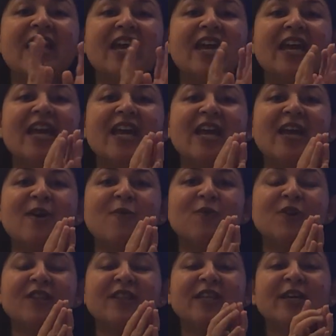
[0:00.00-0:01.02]

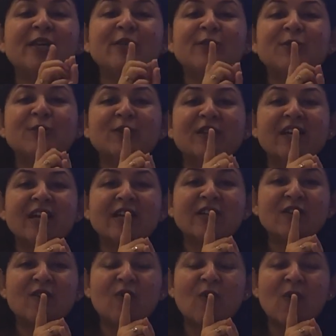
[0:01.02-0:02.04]
everything used to get
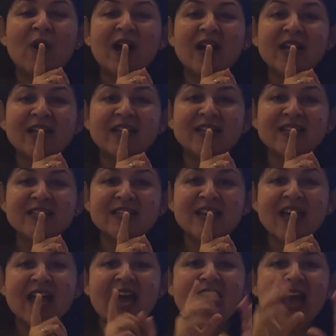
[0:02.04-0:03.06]
quiet
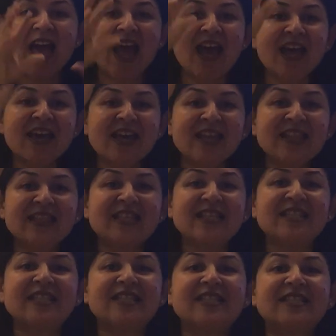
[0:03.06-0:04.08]
and the
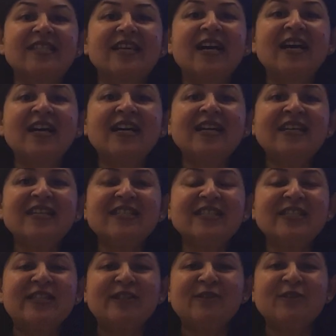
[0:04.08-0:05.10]

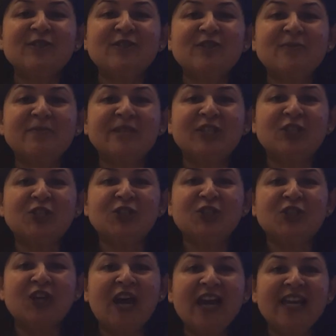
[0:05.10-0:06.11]
stars used to be
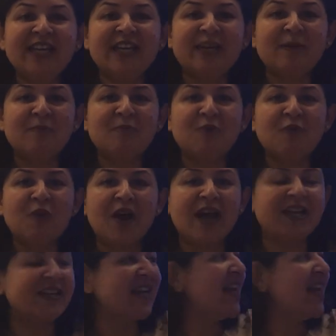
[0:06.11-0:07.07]
shining bright,